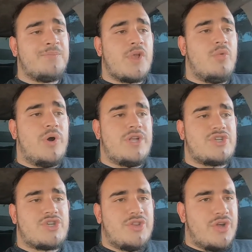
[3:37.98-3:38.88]

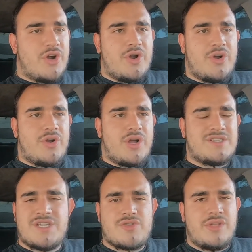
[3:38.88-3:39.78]
which they're
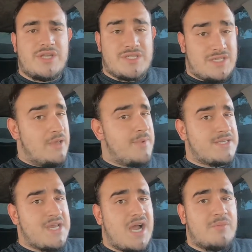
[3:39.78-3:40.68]
essentially the same
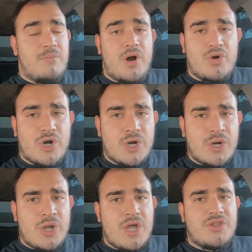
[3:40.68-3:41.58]
exact
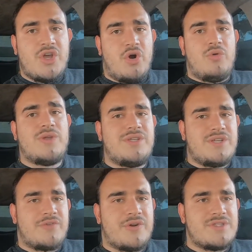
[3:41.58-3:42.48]
motor. The only
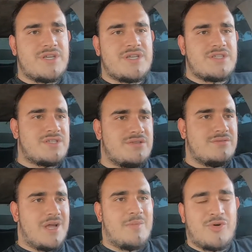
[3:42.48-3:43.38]
difference is
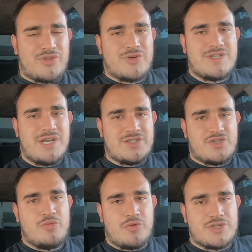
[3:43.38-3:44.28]
the M113 has
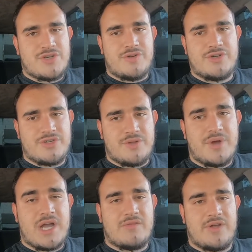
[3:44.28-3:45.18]
2 more cylinders on the
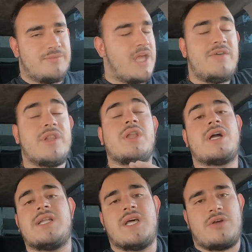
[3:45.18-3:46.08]
back of it. They even
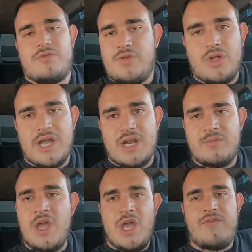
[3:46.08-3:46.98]
look identical. If you look at
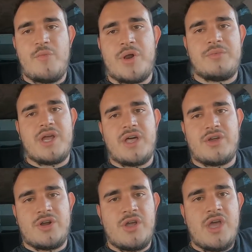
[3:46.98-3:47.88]
them, if you put them
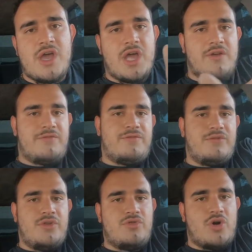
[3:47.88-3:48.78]
together, and if
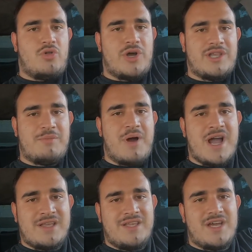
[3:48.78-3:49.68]
you don't look at the
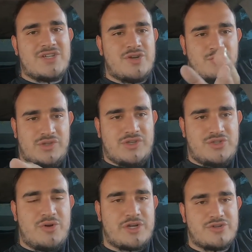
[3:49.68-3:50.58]
back of the engine with the
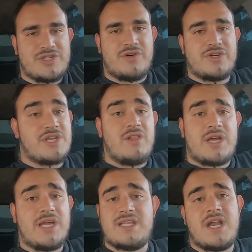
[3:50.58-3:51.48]
2 extra cylinders, they
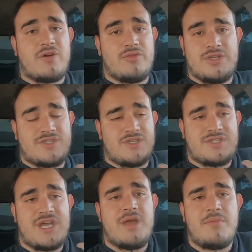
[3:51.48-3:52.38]
look identical. It's the
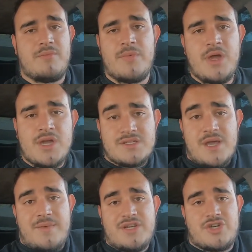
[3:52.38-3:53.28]
same
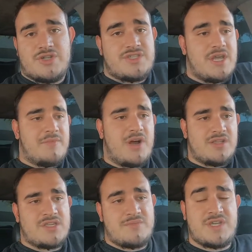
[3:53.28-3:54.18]
engine, same
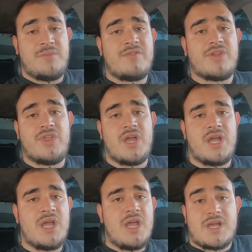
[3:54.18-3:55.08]
concept, same
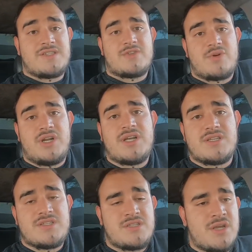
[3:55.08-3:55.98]
everything, because that's what it
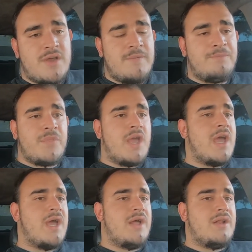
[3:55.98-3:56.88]
is.
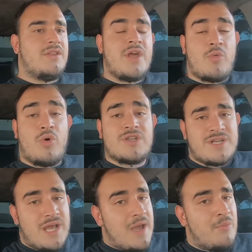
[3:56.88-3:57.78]
And there was
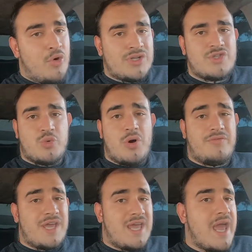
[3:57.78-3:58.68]
an
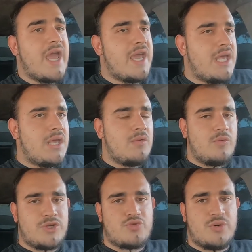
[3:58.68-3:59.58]
M113K,
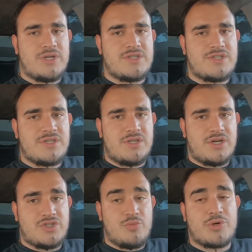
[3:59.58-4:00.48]
which was
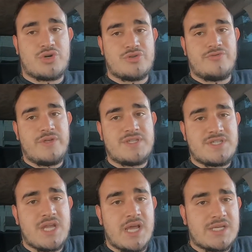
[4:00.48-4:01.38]
the supercharged
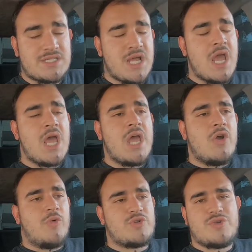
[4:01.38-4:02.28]
V6,
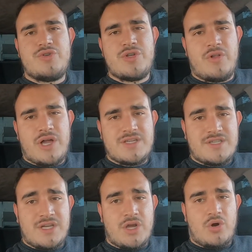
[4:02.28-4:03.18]
which was utilized
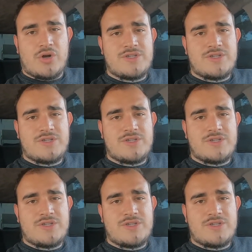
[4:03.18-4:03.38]
in cars